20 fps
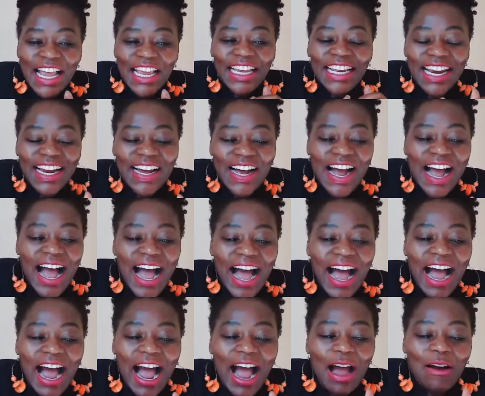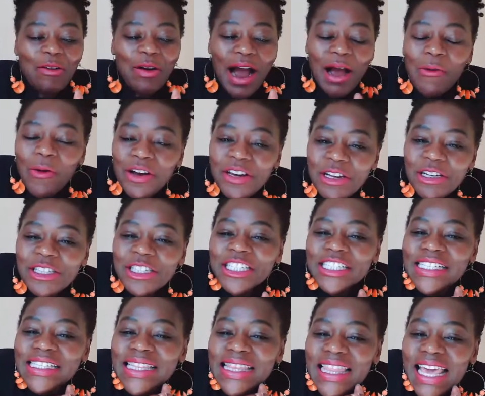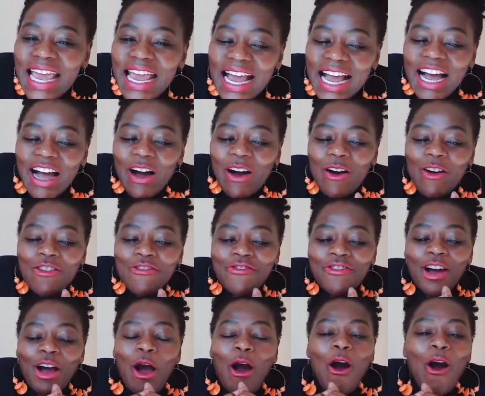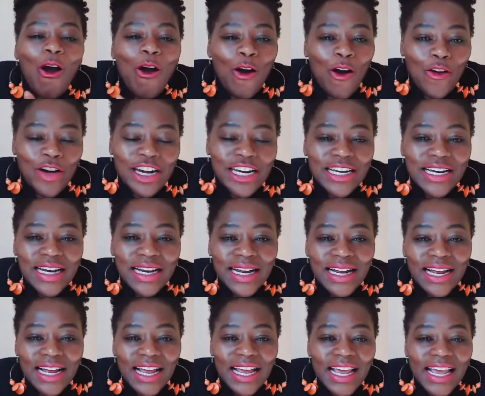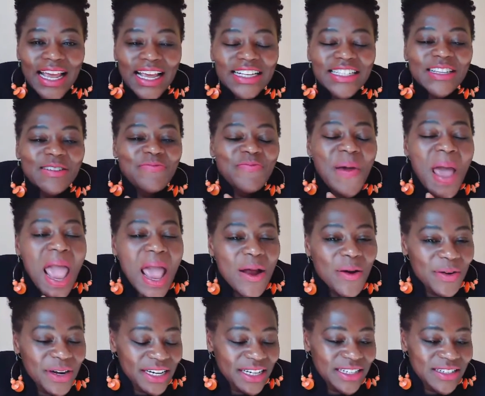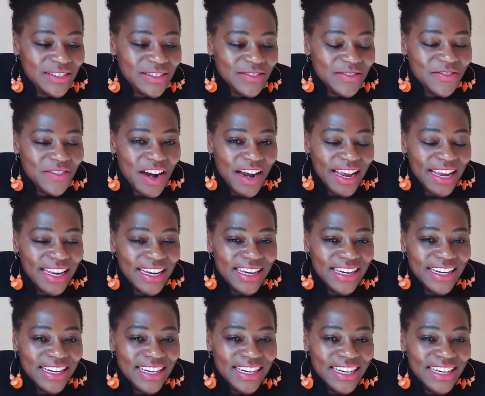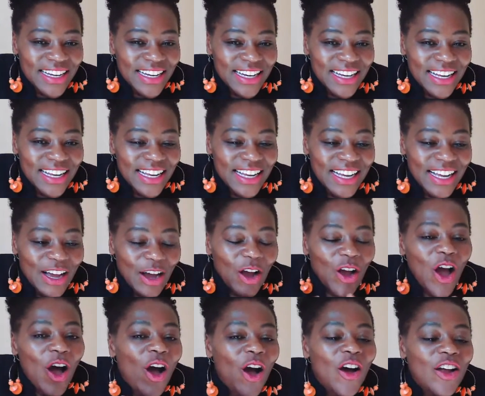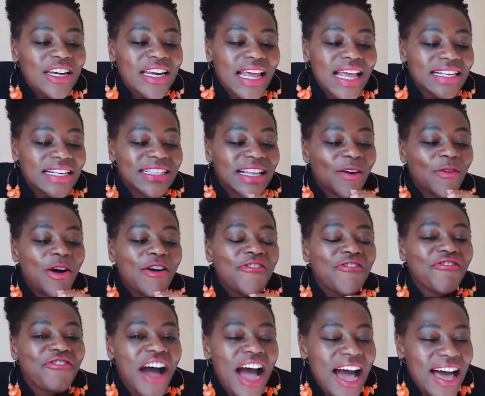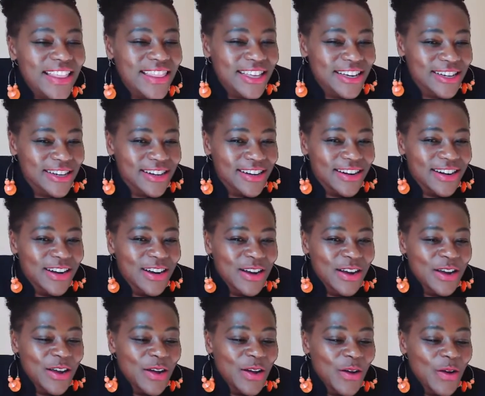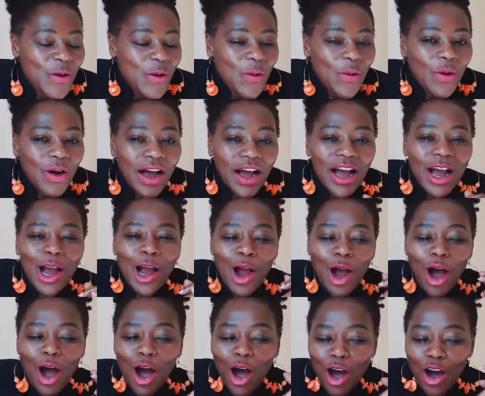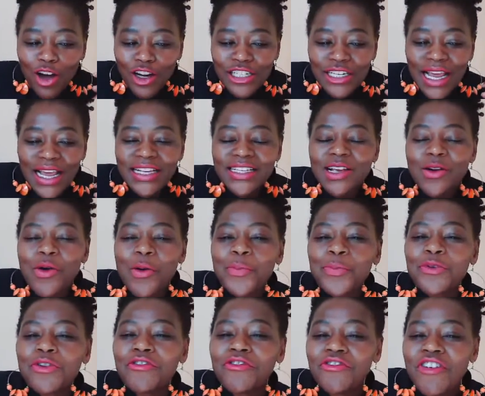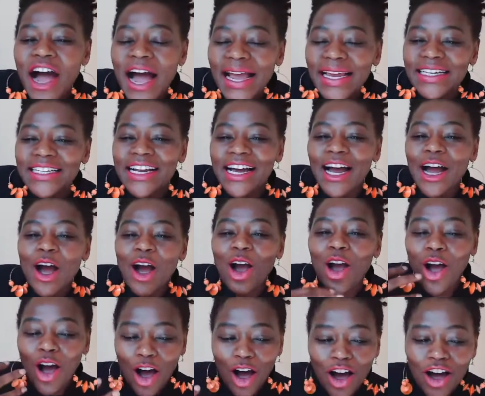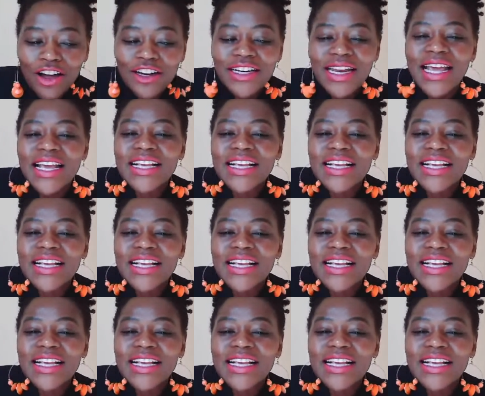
you know, I want you to think of God as a parent, right? God as our father, God as our provider, God